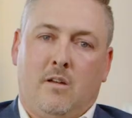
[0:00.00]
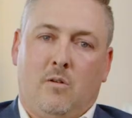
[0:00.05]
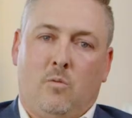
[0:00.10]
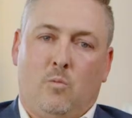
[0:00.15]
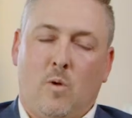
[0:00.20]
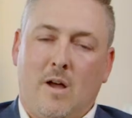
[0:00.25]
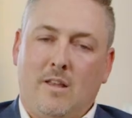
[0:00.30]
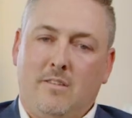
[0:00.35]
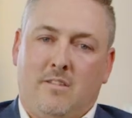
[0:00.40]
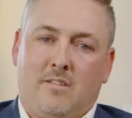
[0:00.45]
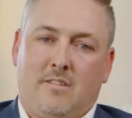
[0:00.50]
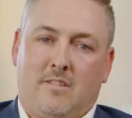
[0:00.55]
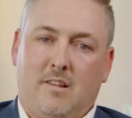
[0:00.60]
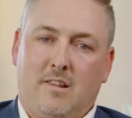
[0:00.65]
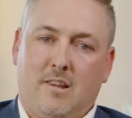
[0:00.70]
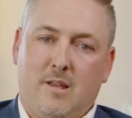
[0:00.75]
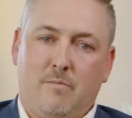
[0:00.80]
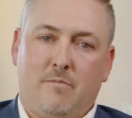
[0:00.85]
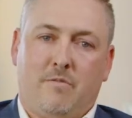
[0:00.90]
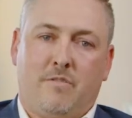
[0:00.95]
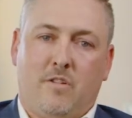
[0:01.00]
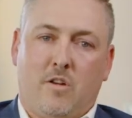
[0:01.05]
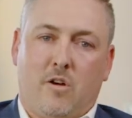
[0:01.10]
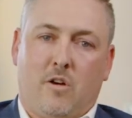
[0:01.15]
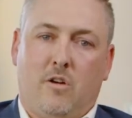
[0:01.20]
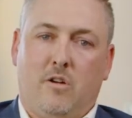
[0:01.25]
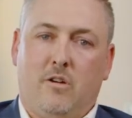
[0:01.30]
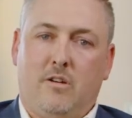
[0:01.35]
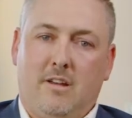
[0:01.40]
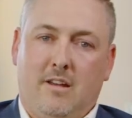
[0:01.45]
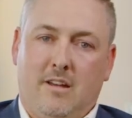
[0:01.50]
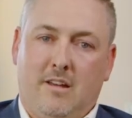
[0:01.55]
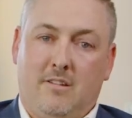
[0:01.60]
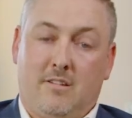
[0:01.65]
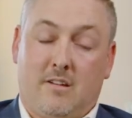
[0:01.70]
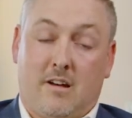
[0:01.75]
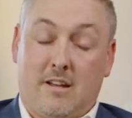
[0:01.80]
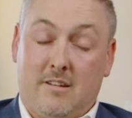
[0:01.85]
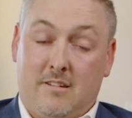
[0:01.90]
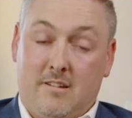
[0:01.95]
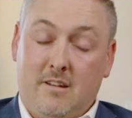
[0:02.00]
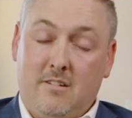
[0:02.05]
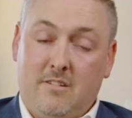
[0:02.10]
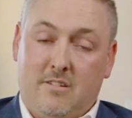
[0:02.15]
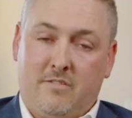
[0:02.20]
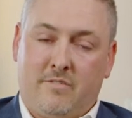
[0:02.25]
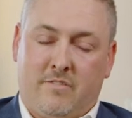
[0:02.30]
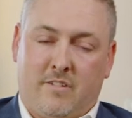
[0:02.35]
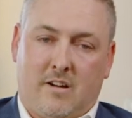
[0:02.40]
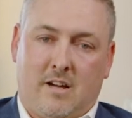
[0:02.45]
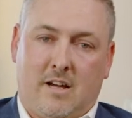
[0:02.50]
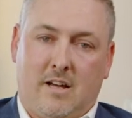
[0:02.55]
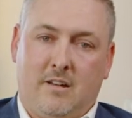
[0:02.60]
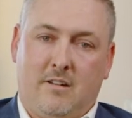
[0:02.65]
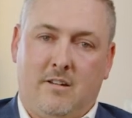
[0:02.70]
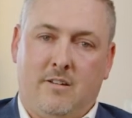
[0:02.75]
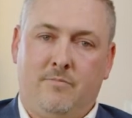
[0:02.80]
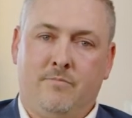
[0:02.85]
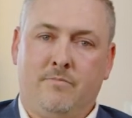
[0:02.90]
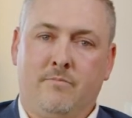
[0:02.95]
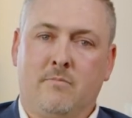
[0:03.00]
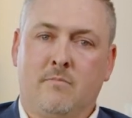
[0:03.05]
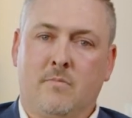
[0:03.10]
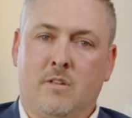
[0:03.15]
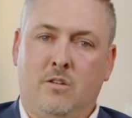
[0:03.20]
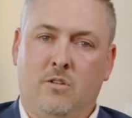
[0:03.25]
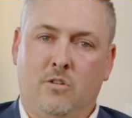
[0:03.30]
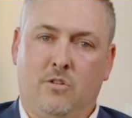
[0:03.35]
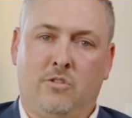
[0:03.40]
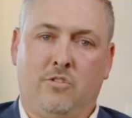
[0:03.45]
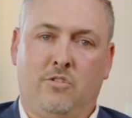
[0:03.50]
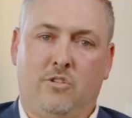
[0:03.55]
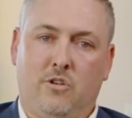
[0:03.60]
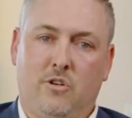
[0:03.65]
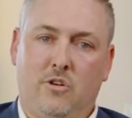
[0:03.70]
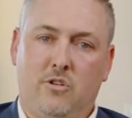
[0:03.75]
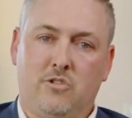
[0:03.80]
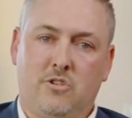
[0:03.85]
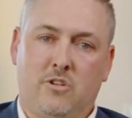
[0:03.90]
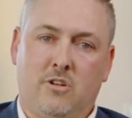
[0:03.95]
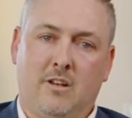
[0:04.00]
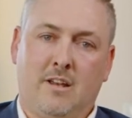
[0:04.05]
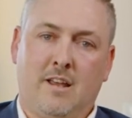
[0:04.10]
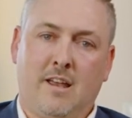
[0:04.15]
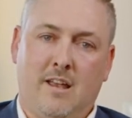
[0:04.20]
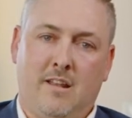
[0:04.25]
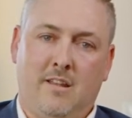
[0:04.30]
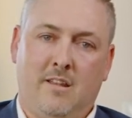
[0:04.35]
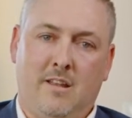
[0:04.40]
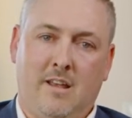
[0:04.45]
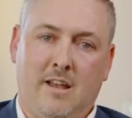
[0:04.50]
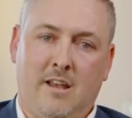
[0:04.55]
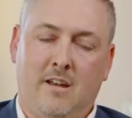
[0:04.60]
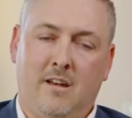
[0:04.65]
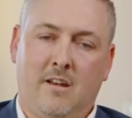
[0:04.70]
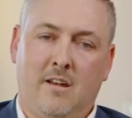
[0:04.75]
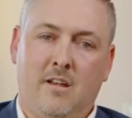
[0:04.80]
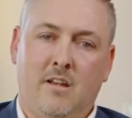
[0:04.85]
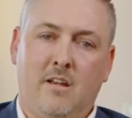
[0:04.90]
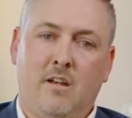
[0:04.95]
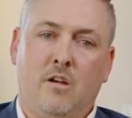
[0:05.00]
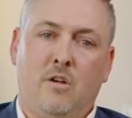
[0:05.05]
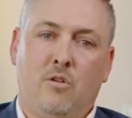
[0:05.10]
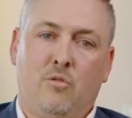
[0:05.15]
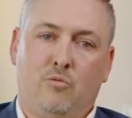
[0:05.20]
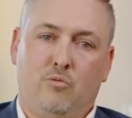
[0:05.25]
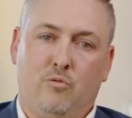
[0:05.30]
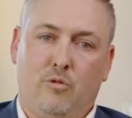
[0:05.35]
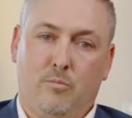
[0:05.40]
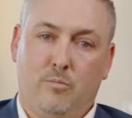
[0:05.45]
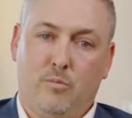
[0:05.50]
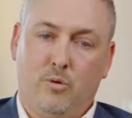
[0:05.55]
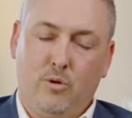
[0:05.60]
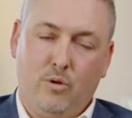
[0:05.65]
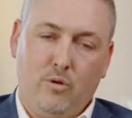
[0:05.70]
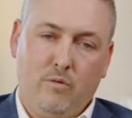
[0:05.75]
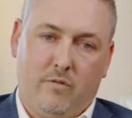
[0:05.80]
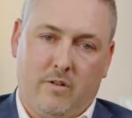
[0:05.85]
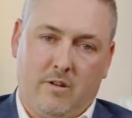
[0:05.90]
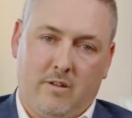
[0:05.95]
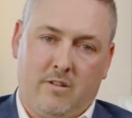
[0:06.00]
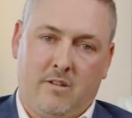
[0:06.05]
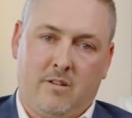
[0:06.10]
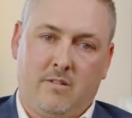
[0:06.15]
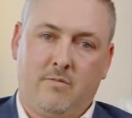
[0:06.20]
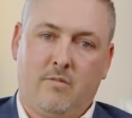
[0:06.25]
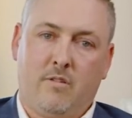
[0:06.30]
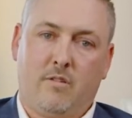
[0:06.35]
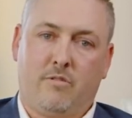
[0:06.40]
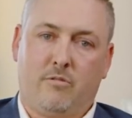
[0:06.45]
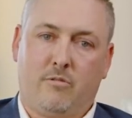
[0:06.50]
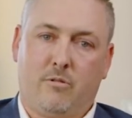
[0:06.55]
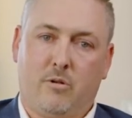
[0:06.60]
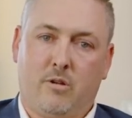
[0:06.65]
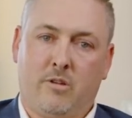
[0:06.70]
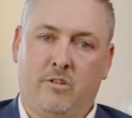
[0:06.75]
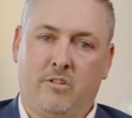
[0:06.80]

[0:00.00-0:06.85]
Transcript: Once the lymph node is identified, your surgeon can then remove it through a